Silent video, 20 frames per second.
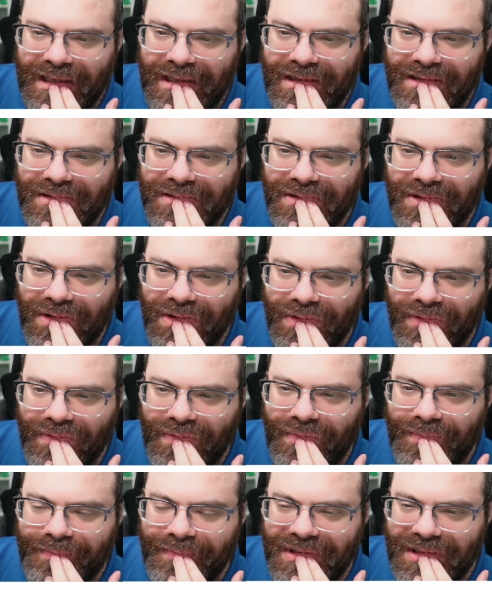N
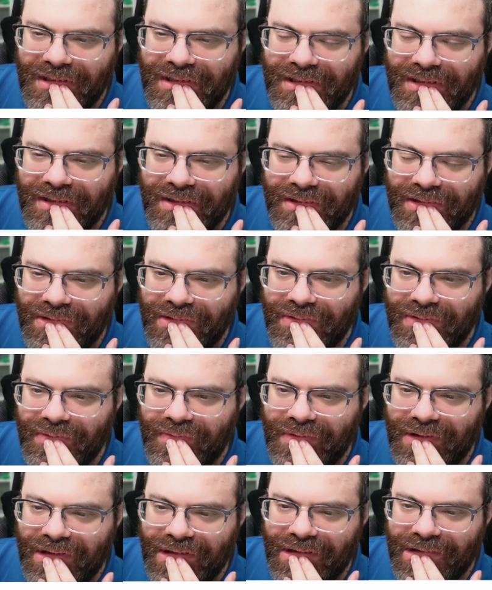O P
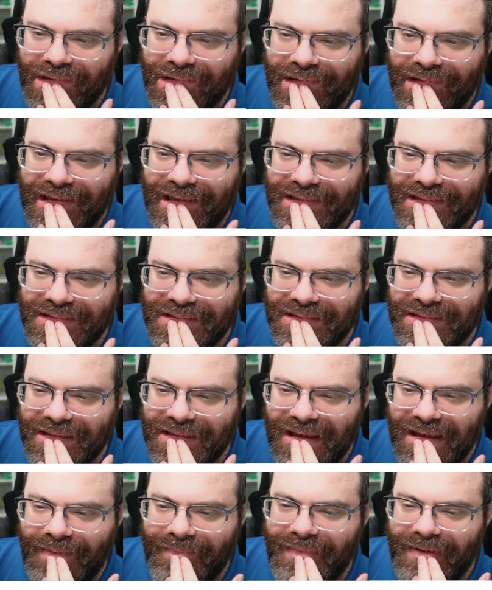Q R S
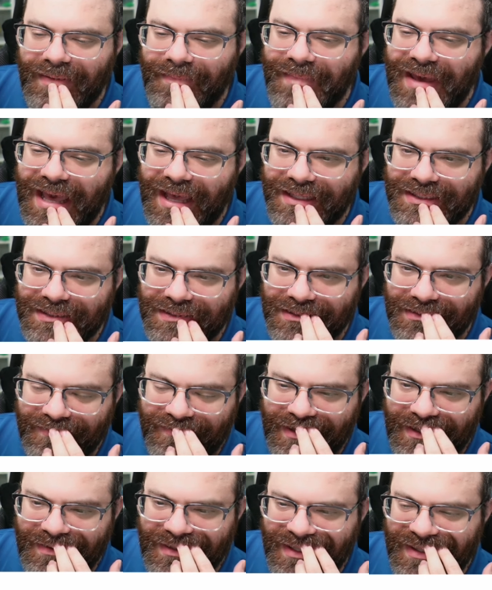T. M mast
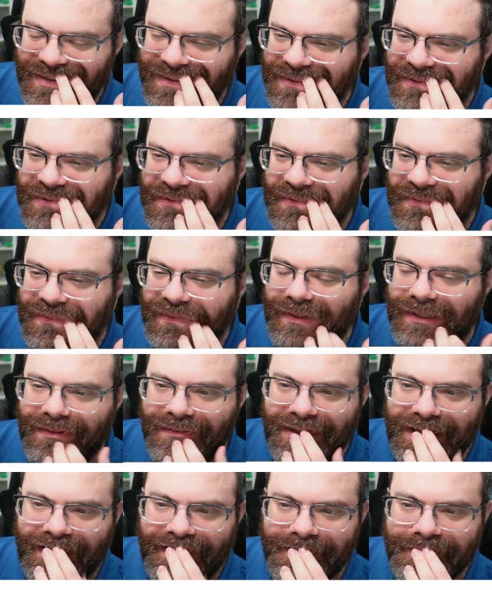found it.
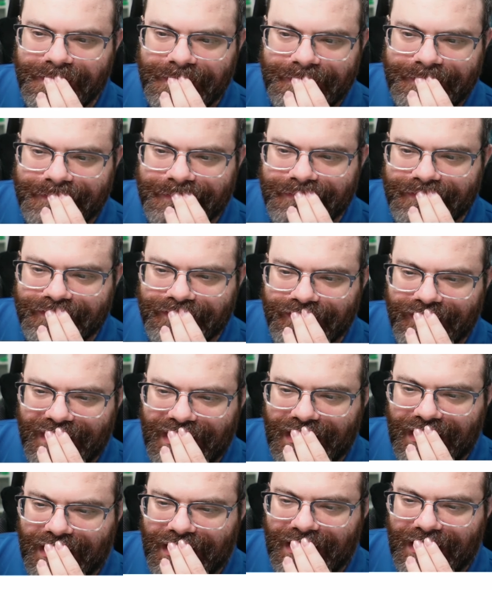Okay.
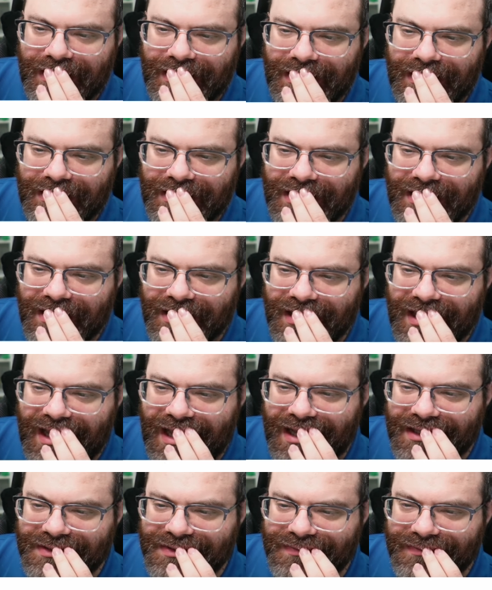I got
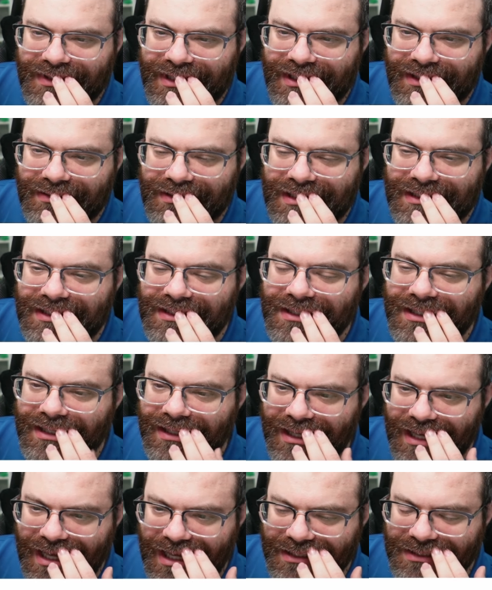cast, right? I didn't
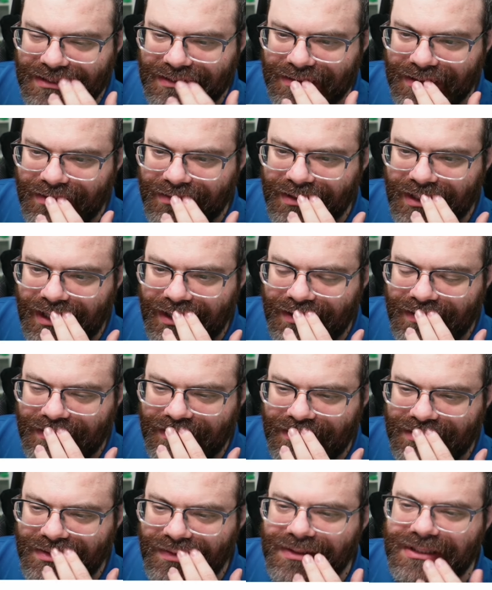get cast. Okay.
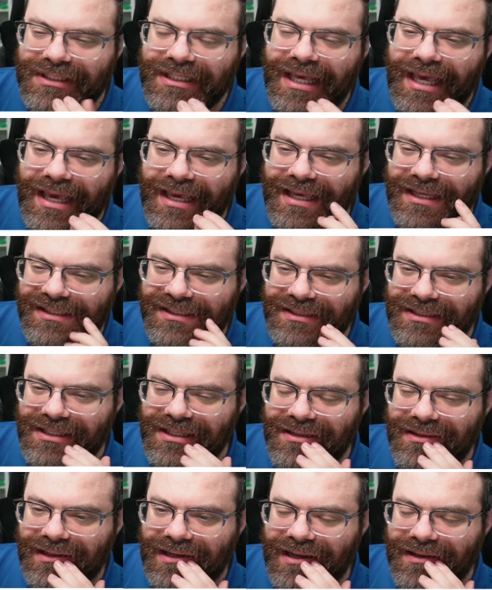So it's the AST
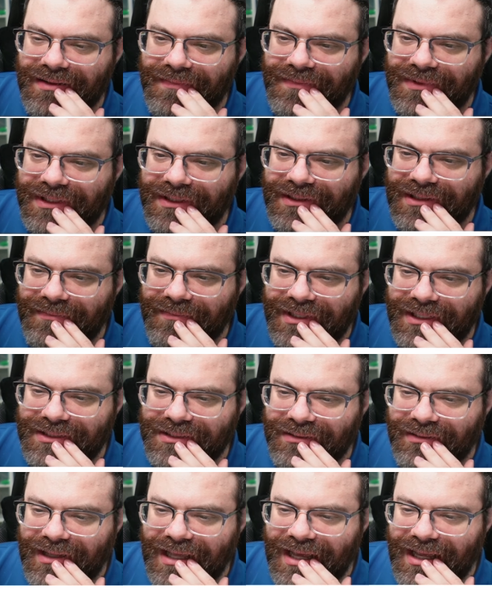that I completely
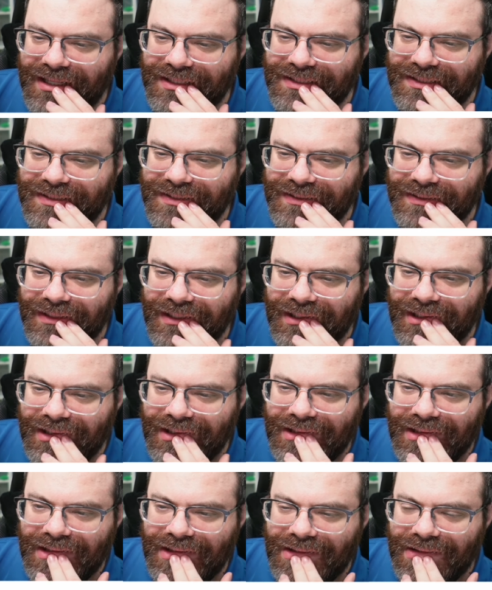missed. Last.
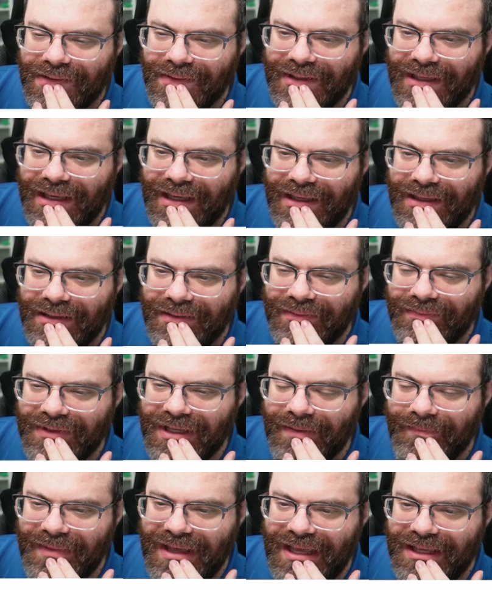Okay. We
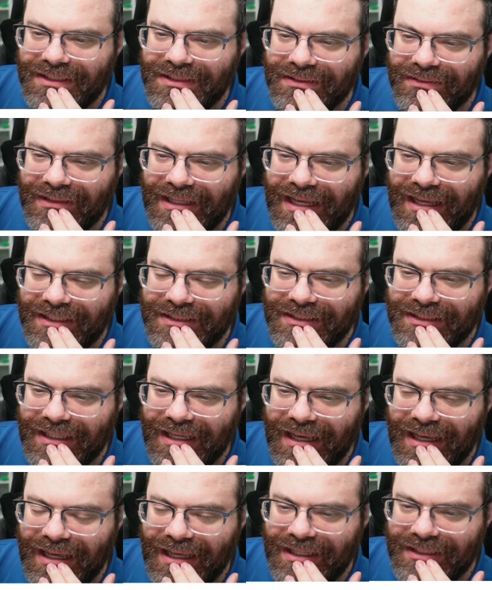got mast, last,
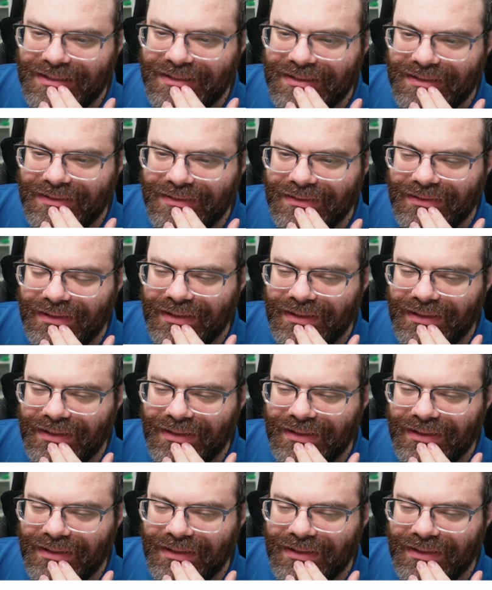cast.